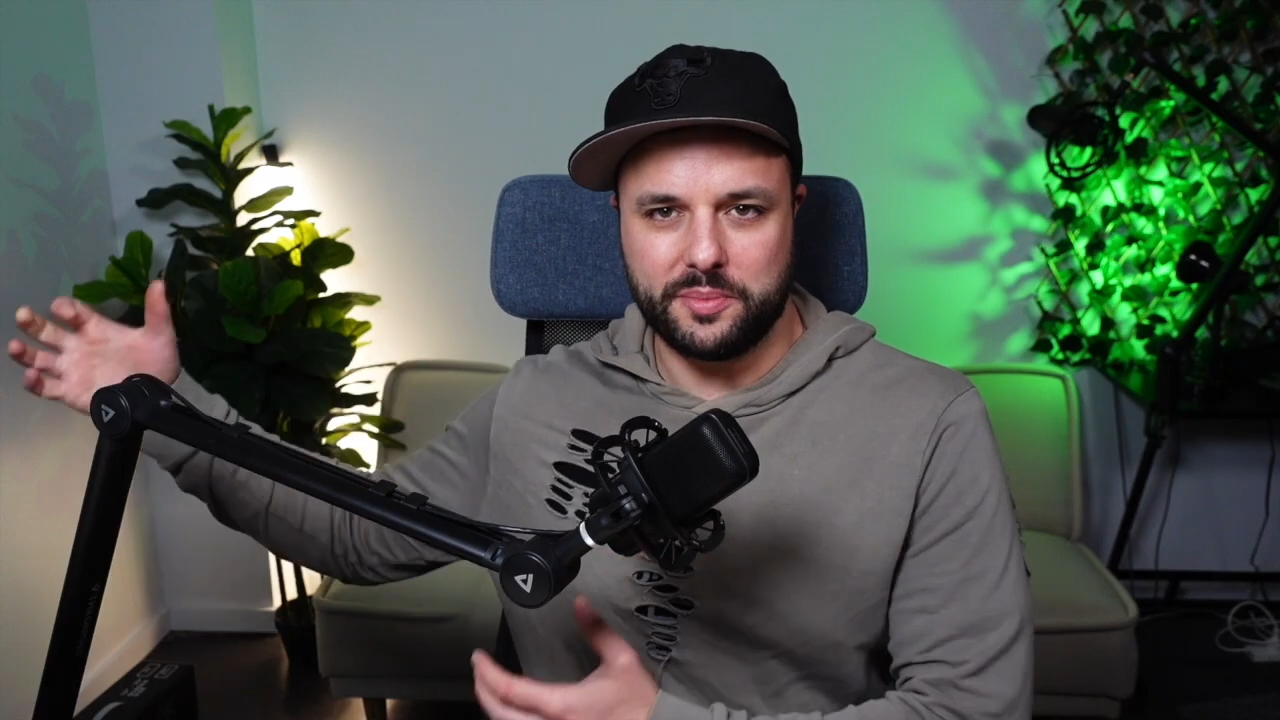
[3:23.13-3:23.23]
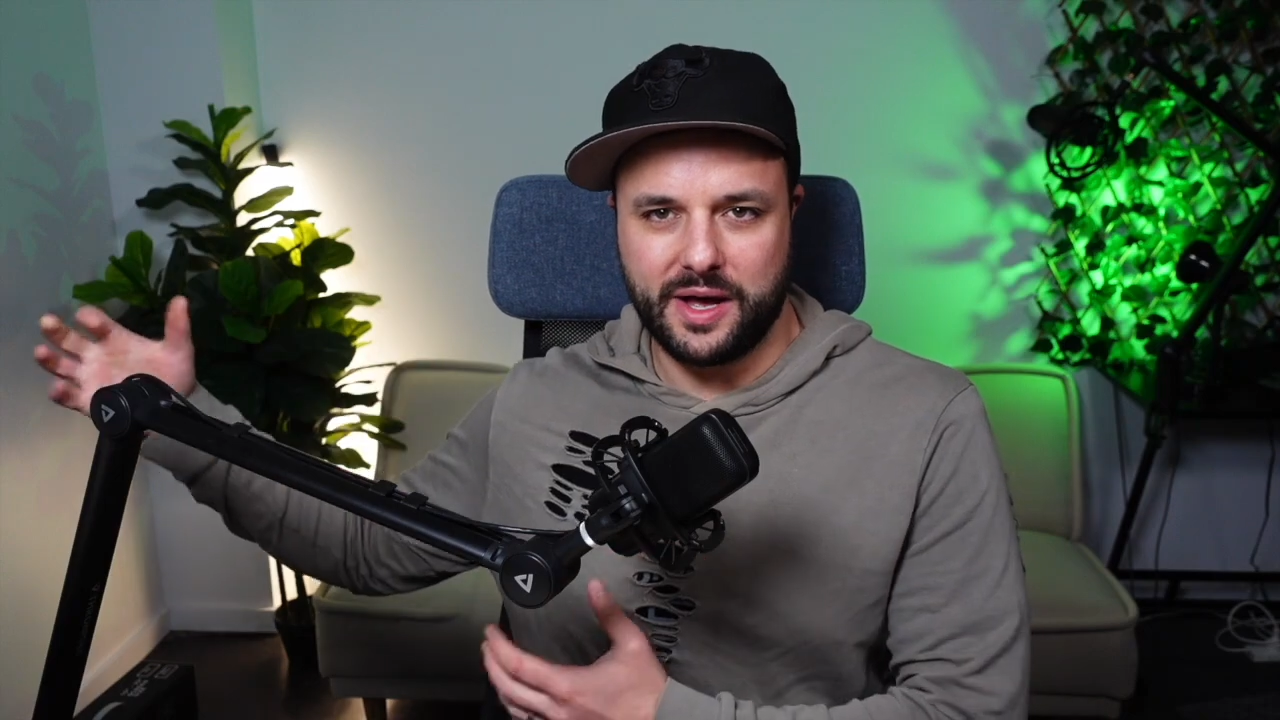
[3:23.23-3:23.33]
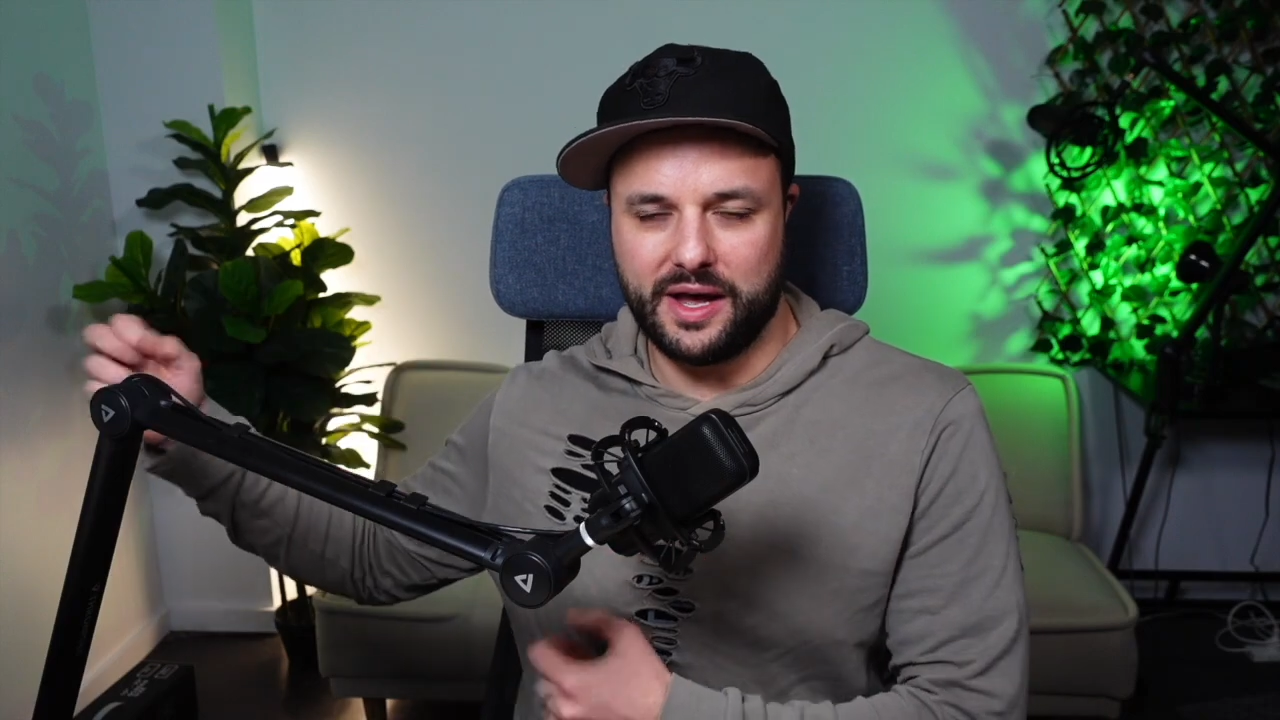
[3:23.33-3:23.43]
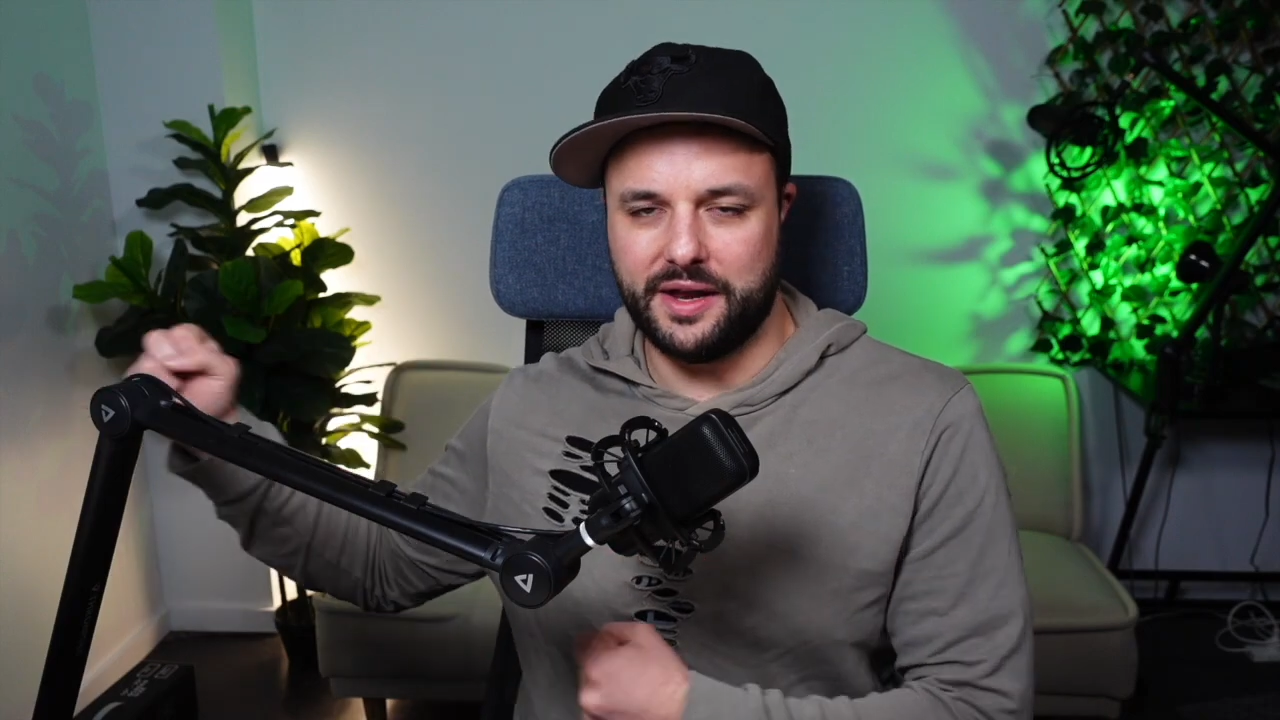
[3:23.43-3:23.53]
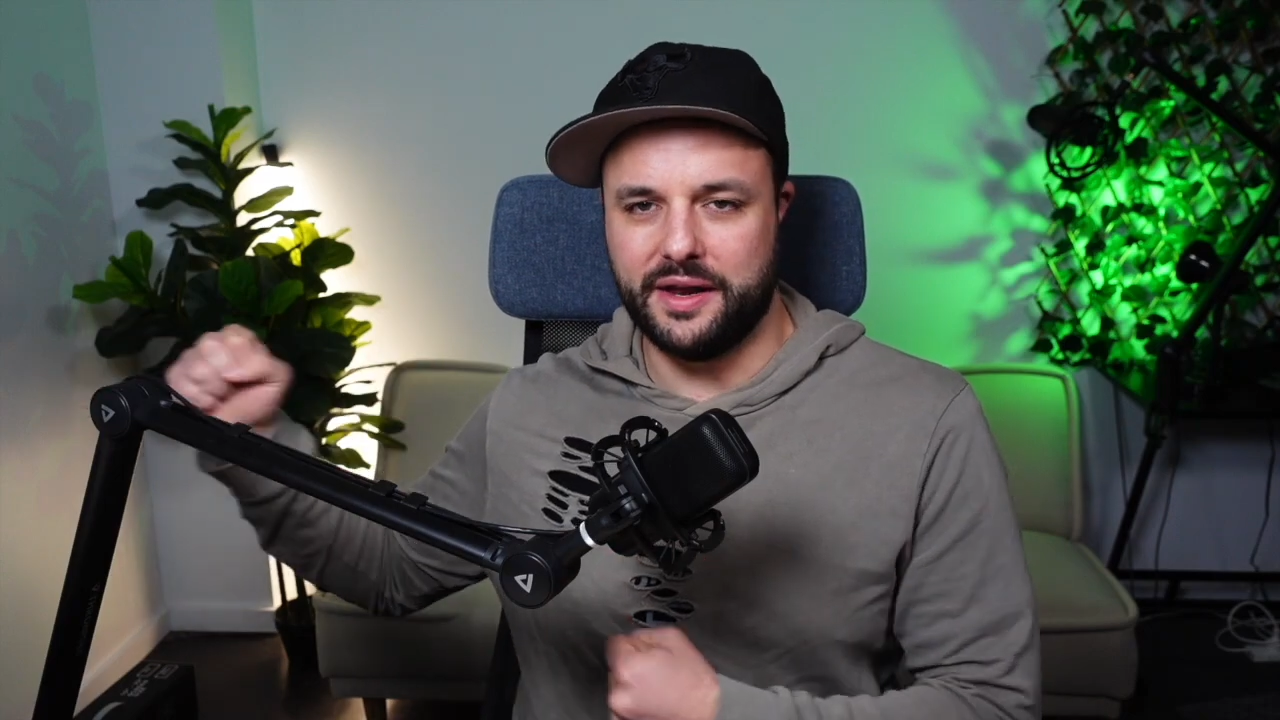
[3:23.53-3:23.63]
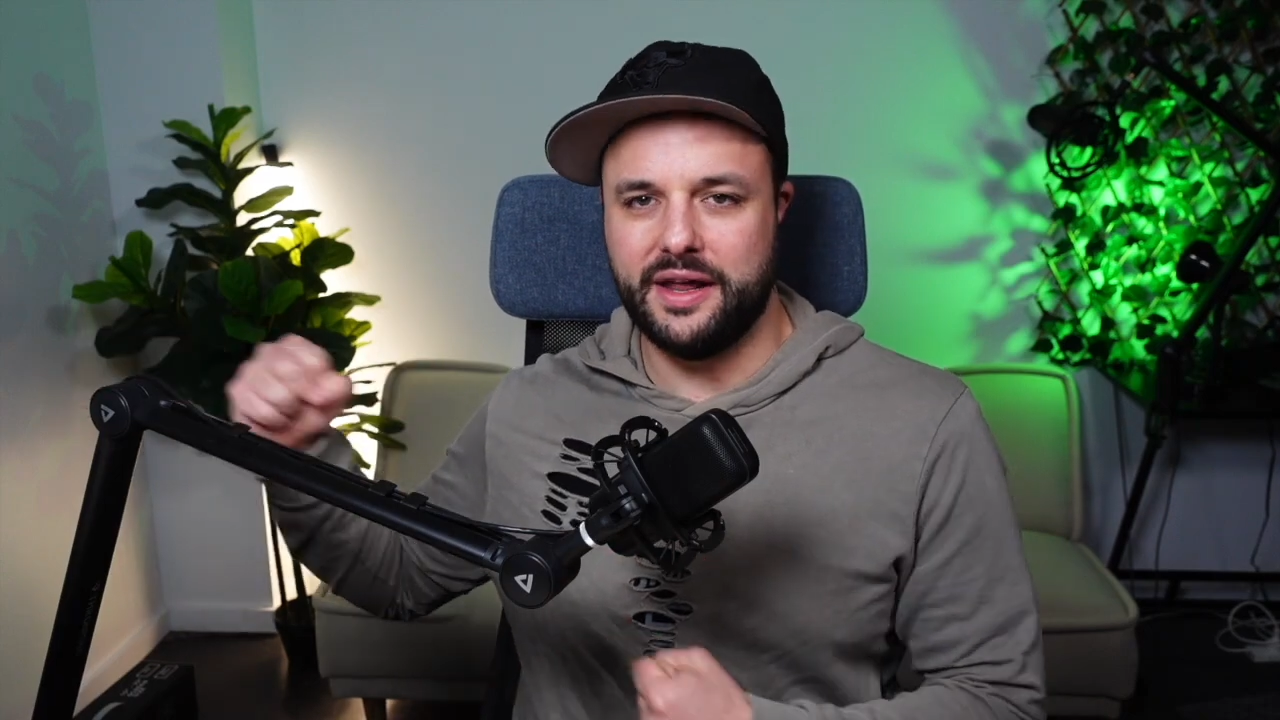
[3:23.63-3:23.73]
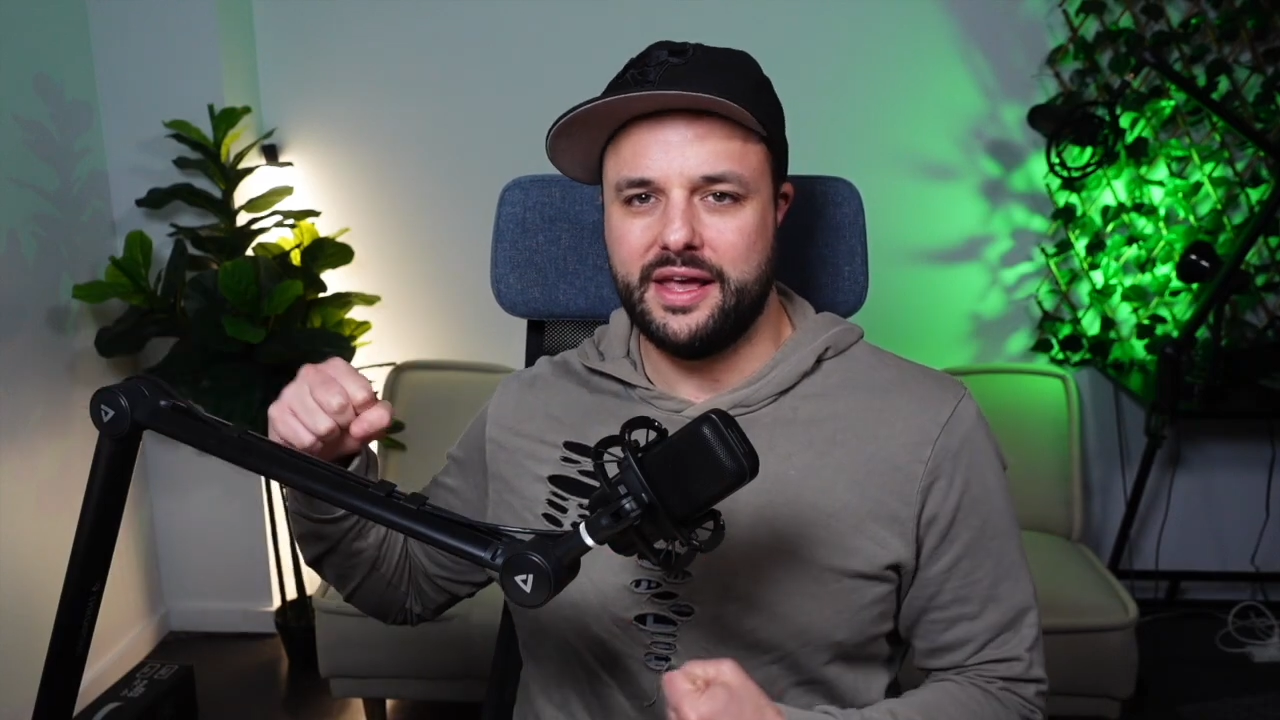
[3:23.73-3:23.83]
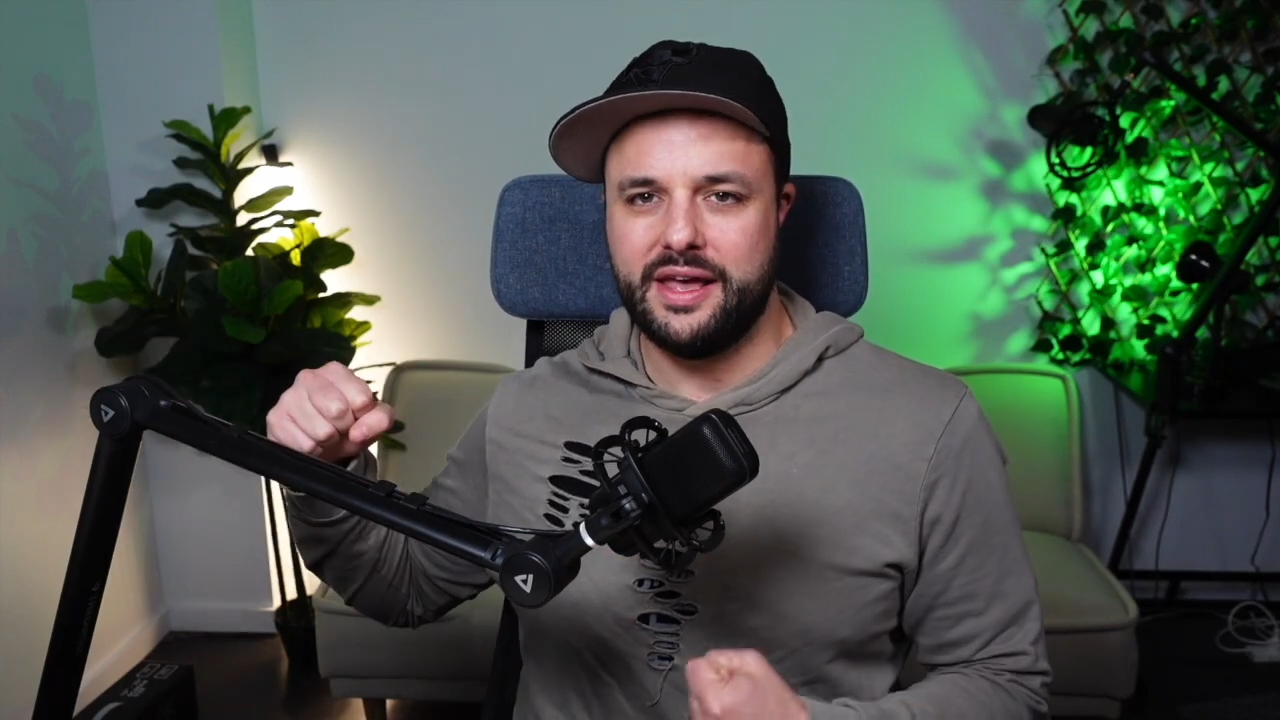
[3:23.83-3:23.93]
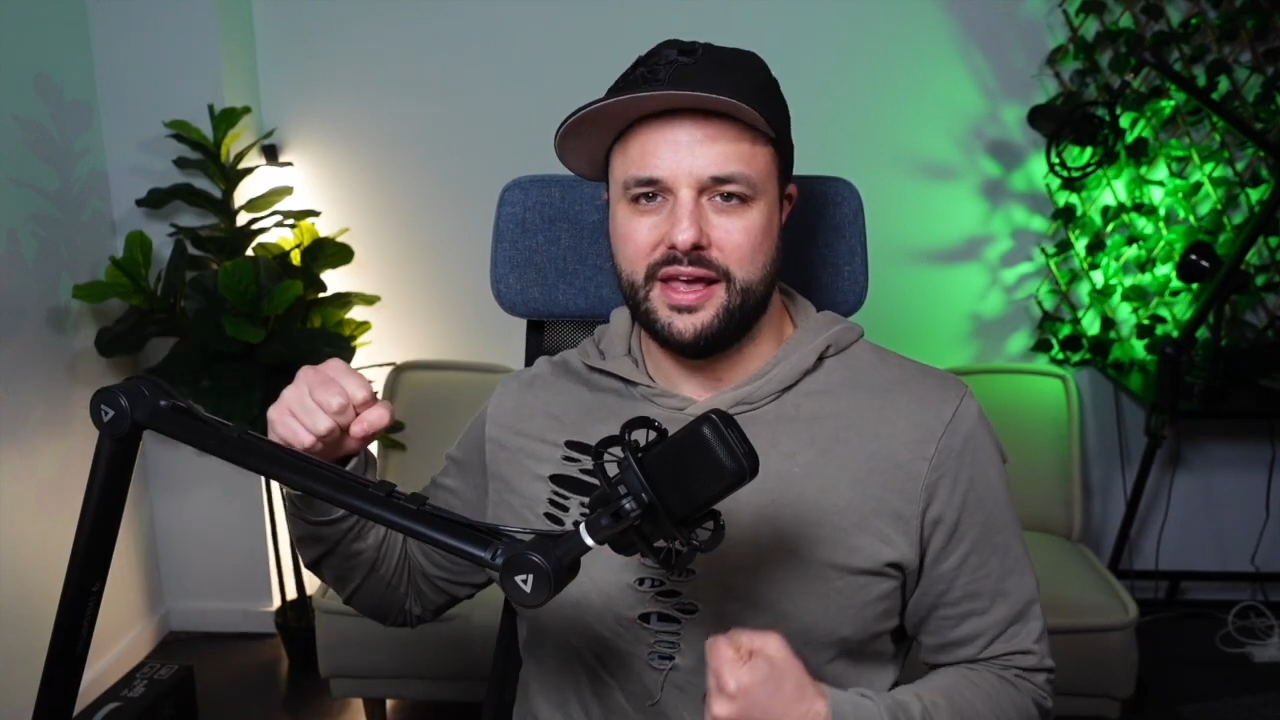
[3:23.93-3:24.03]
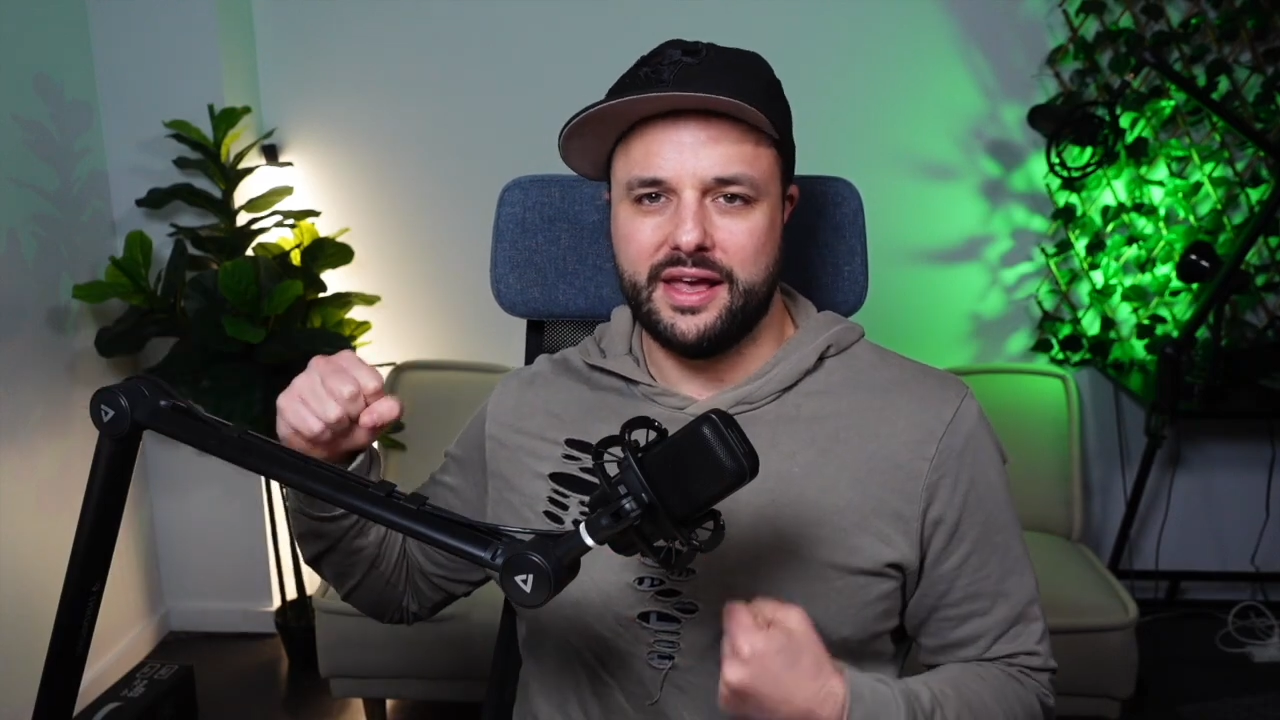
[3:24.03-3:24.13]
Top Gun,